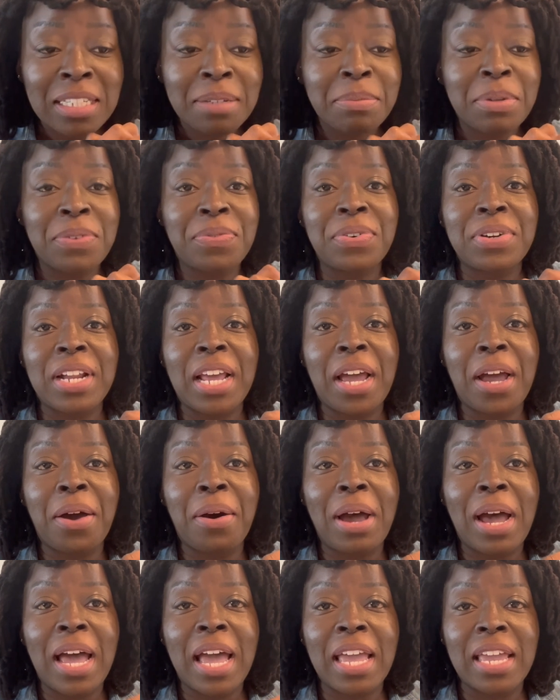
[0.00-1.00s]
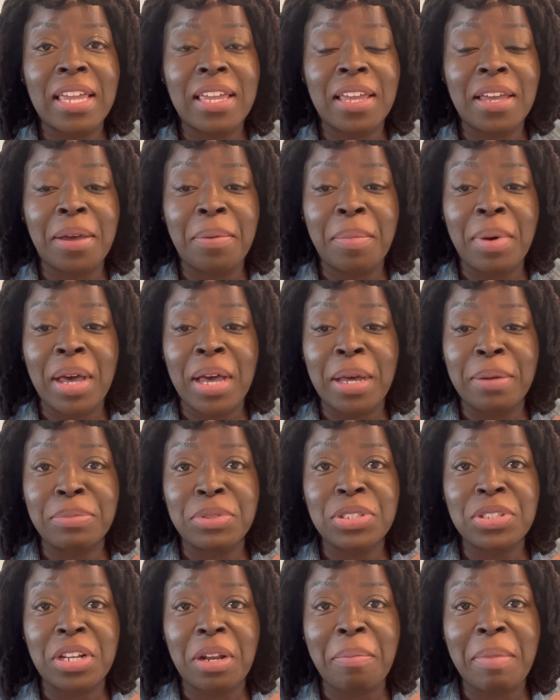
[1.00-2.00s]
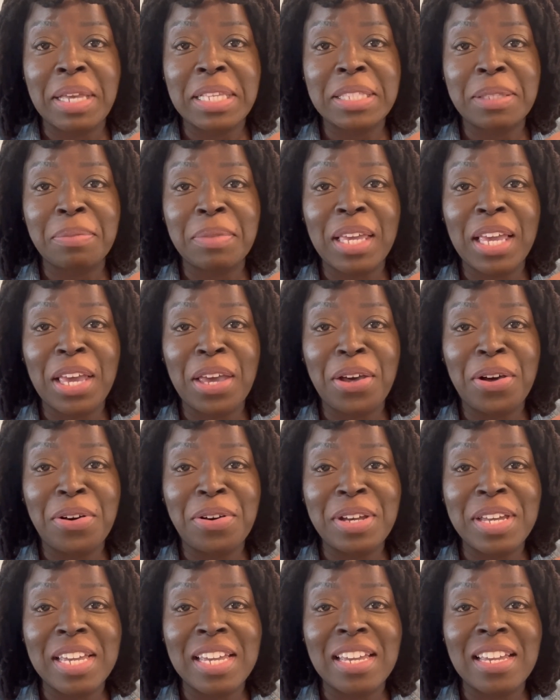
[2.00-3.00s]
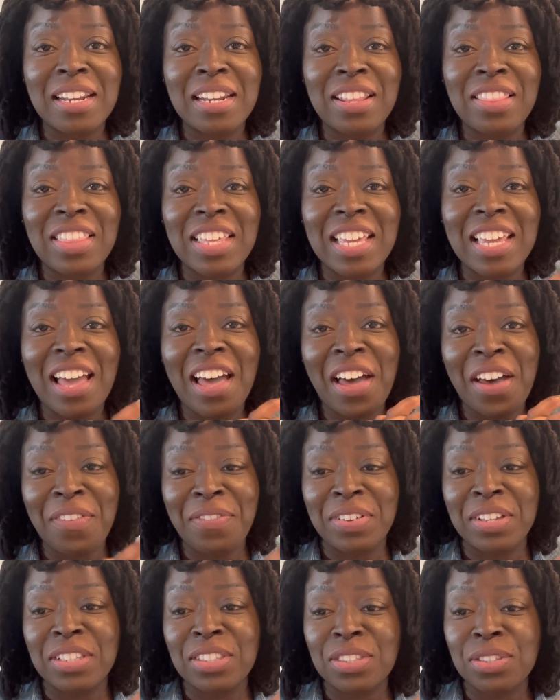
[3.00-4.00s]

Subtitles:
But for now, I am just gonna make some kale in the oven.